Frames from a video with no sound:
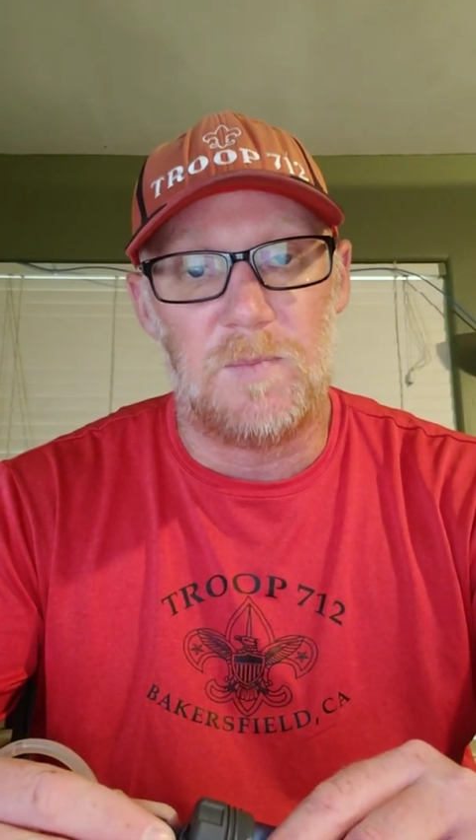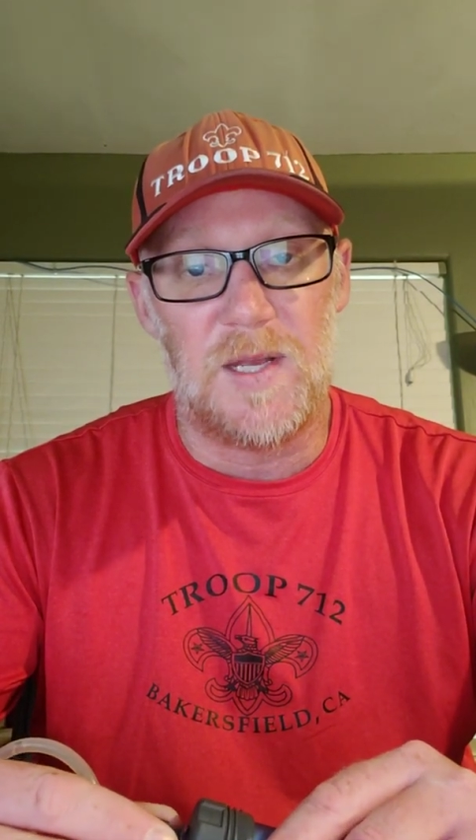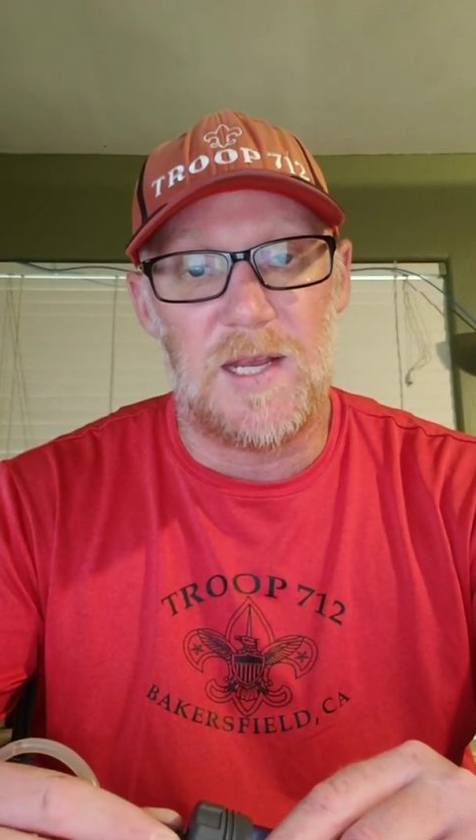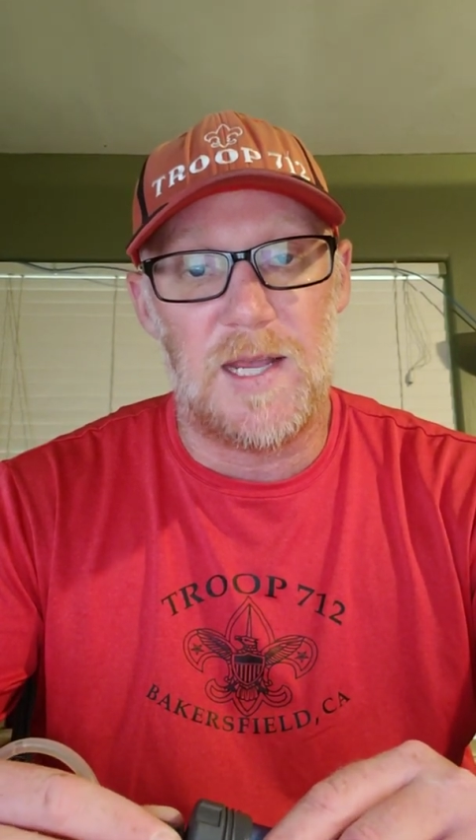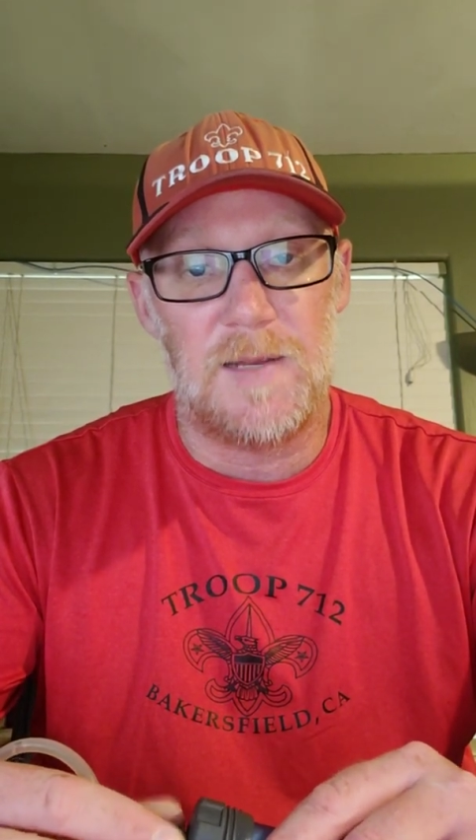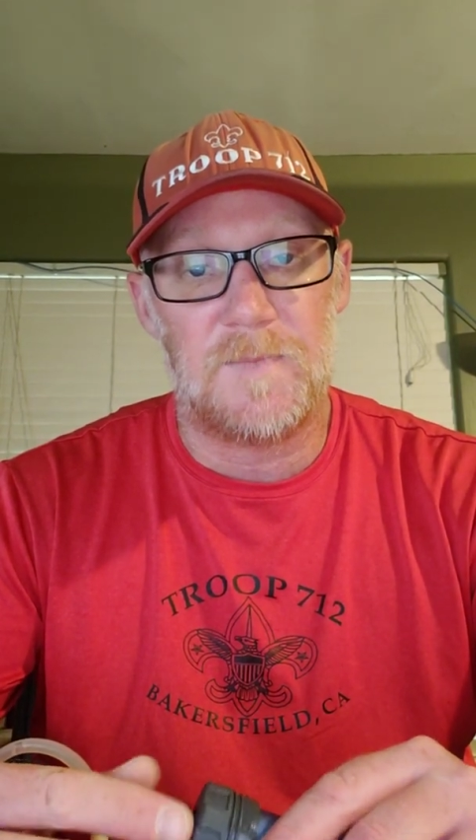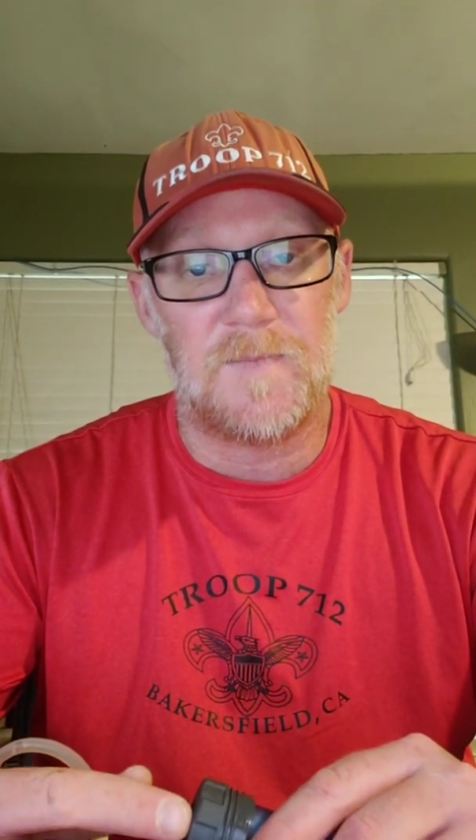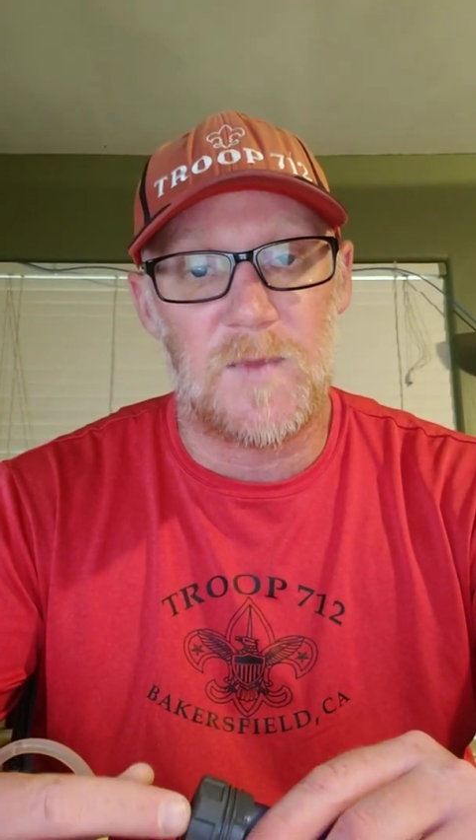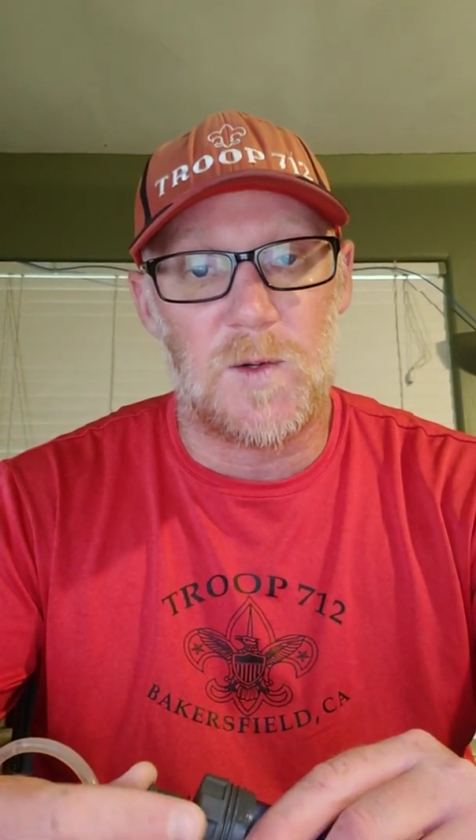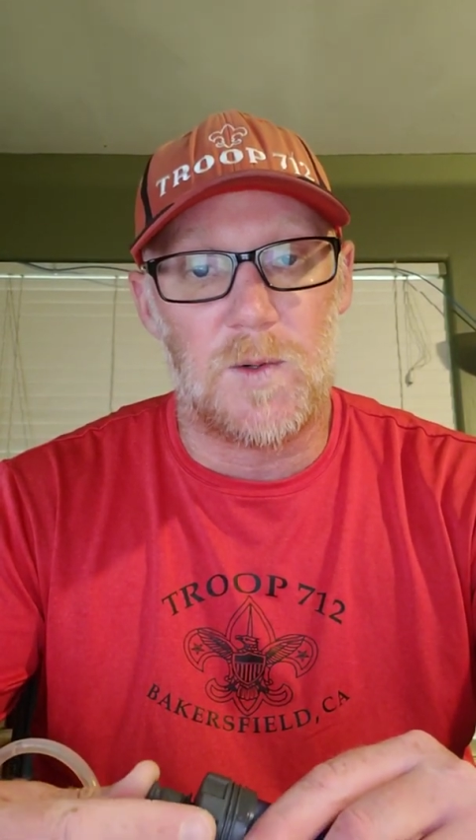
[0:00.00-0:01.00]
mitigate
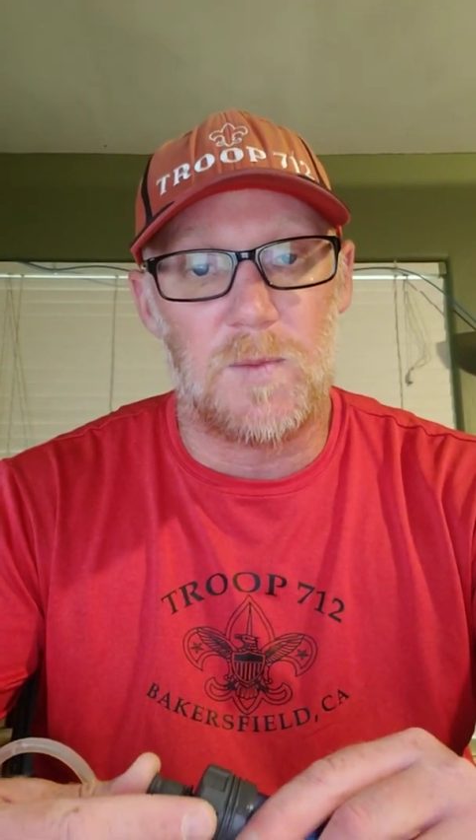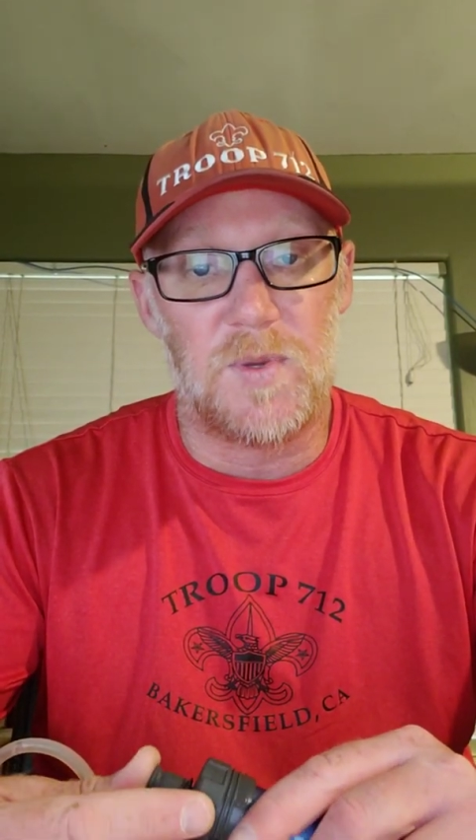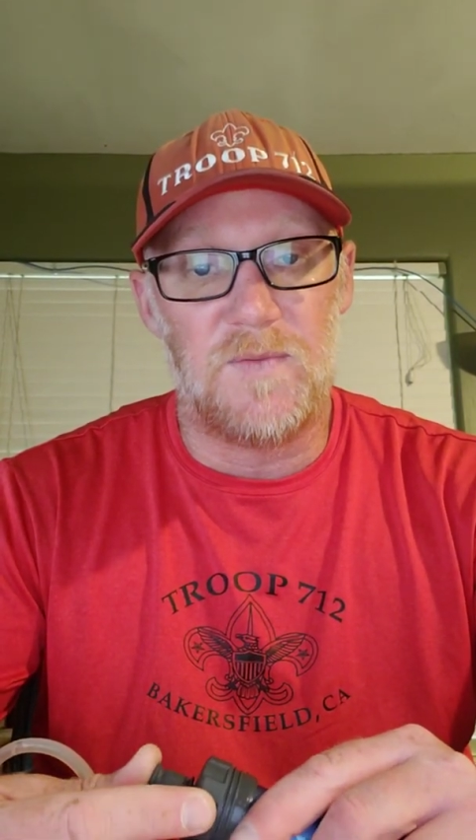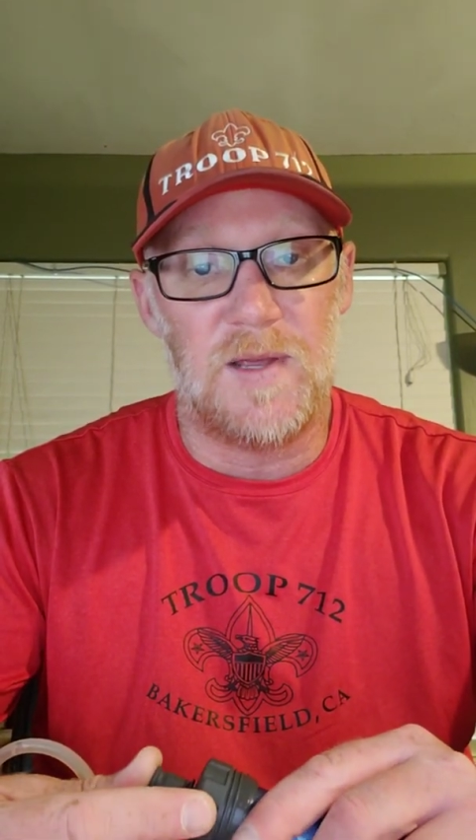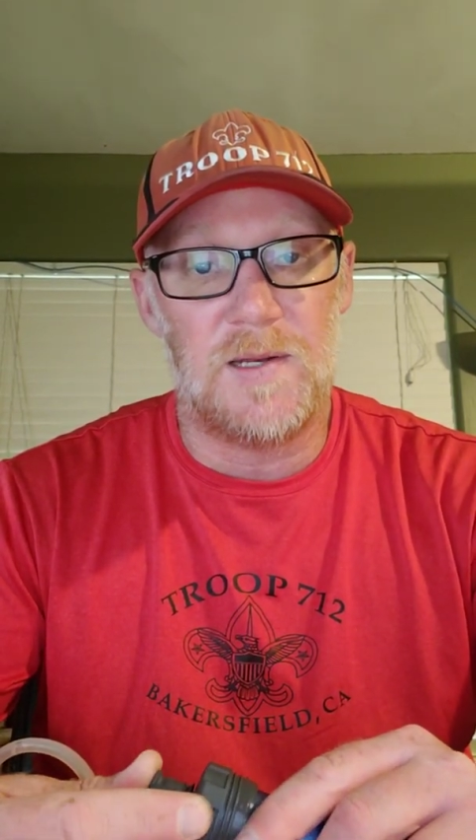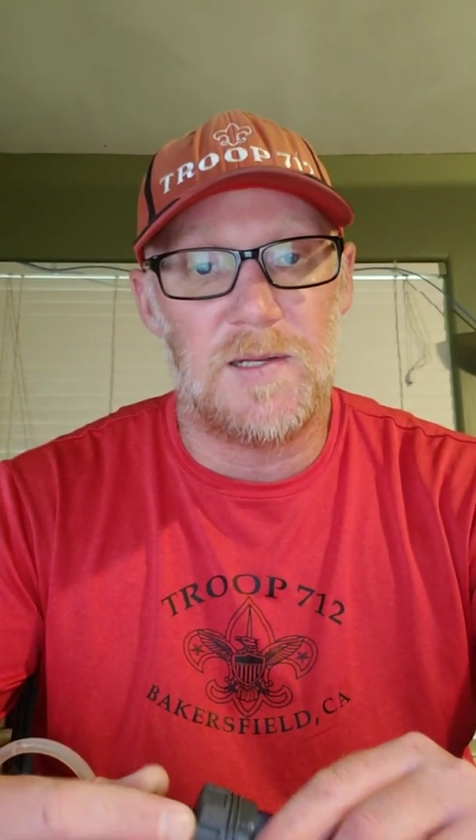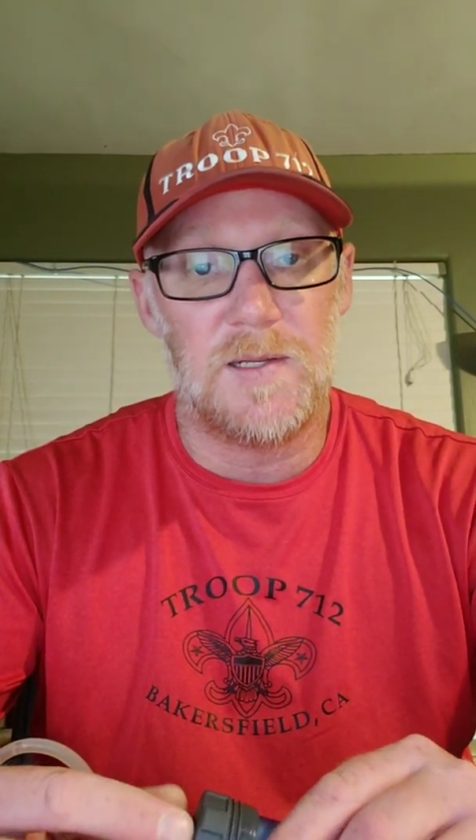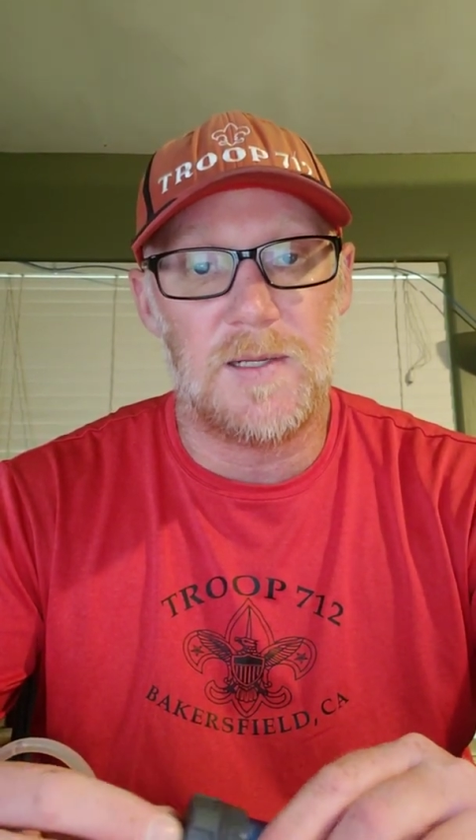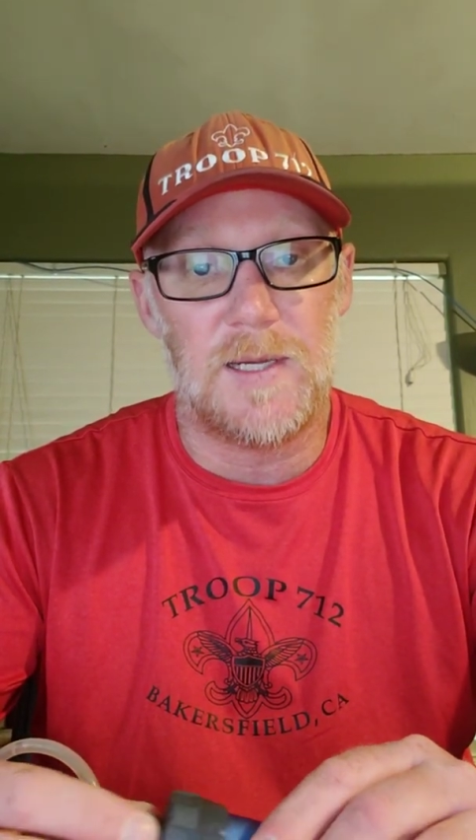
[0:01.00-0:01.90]
or prevent